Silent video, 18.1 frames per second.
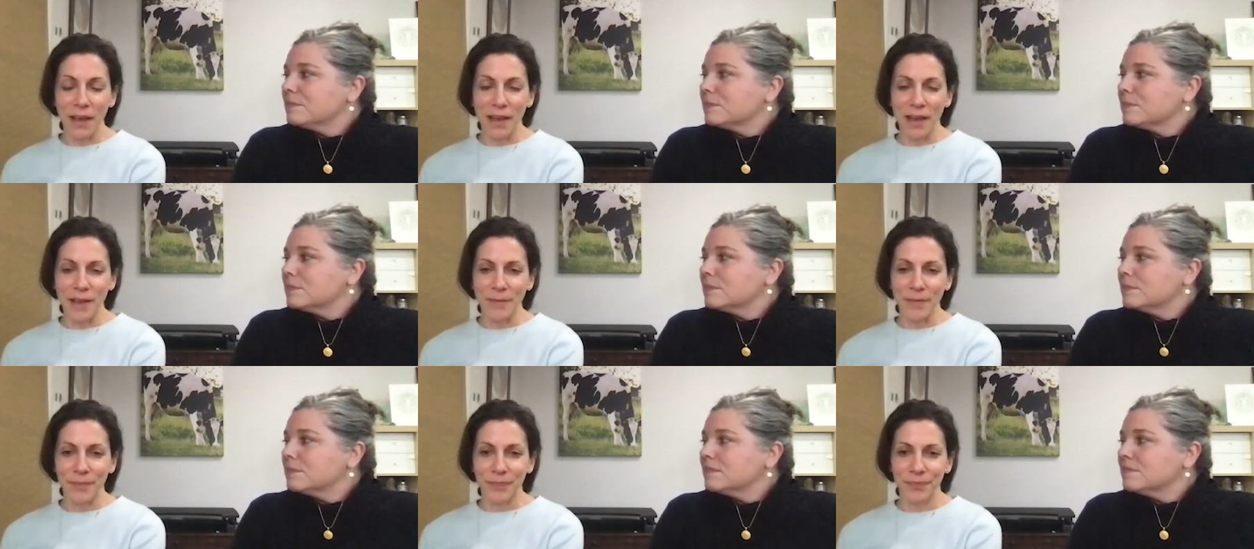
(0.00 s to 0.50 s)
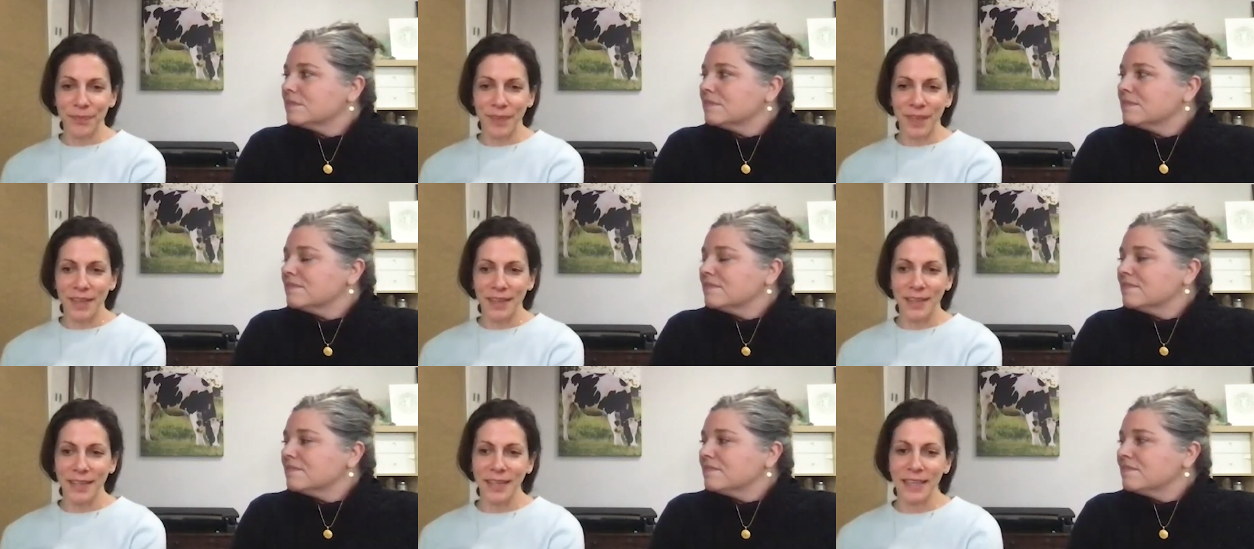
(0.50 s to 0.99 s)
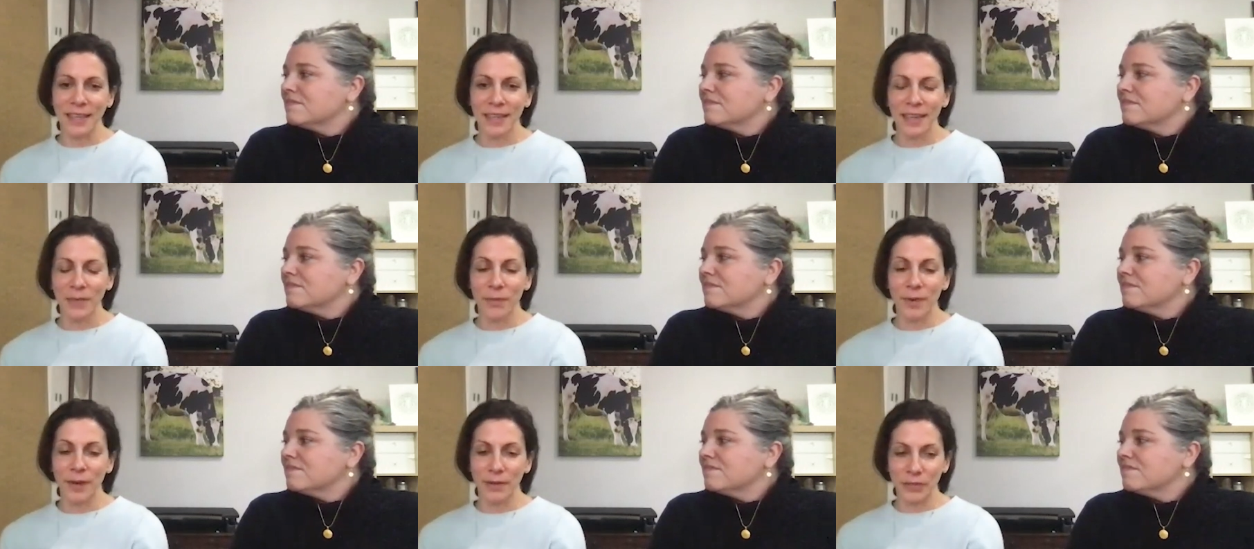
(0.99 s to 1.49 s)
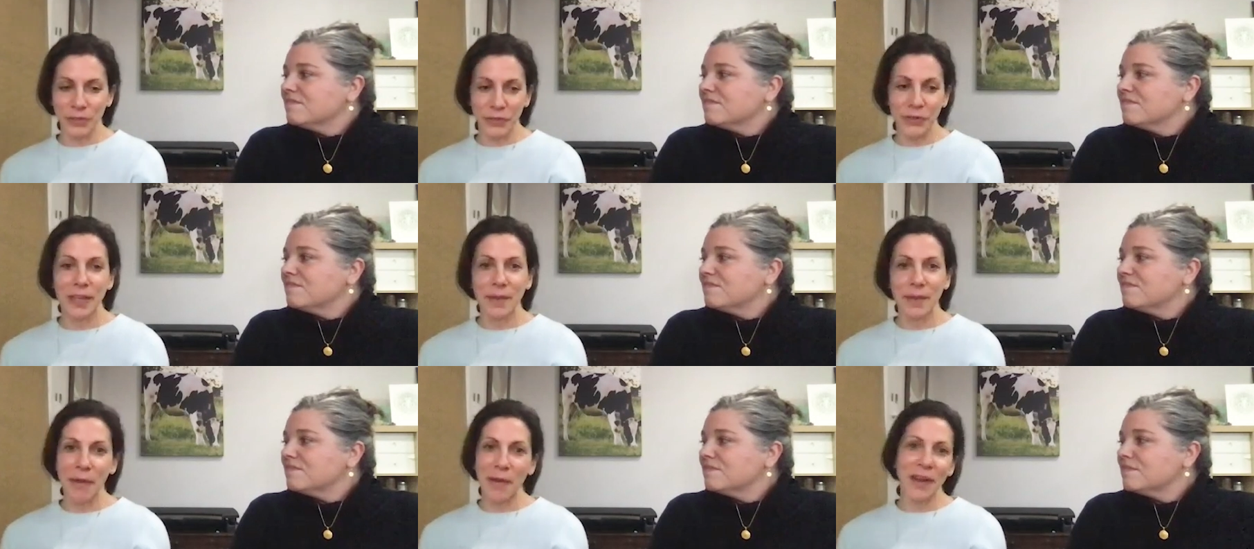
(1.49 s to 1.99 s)
Speaker 1: Um, ghee, when I was
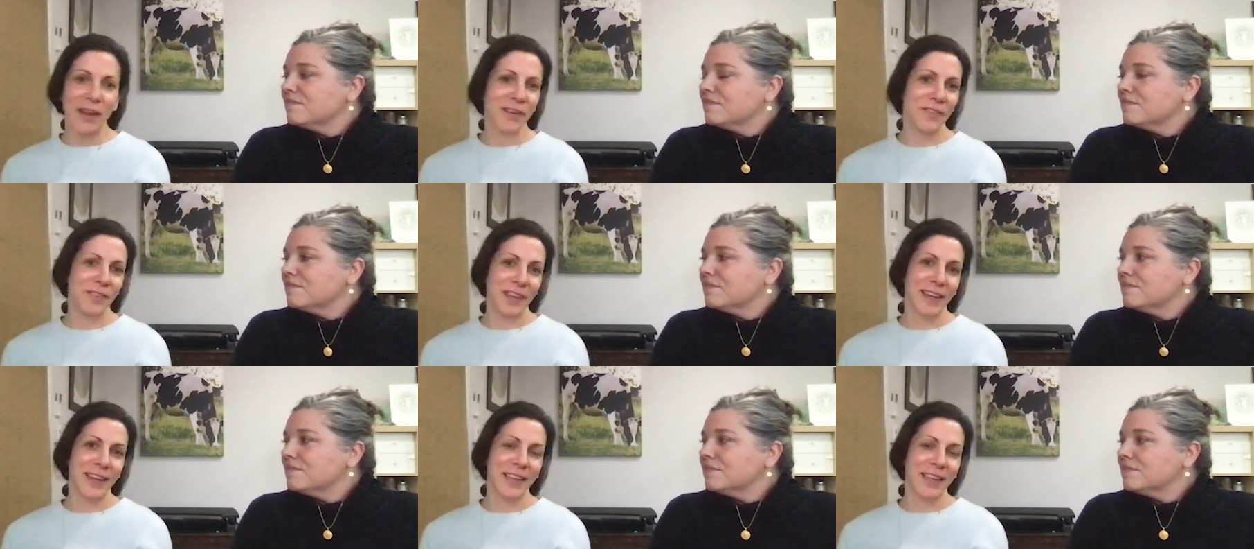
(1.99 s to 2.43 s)
learning about Ayurveda,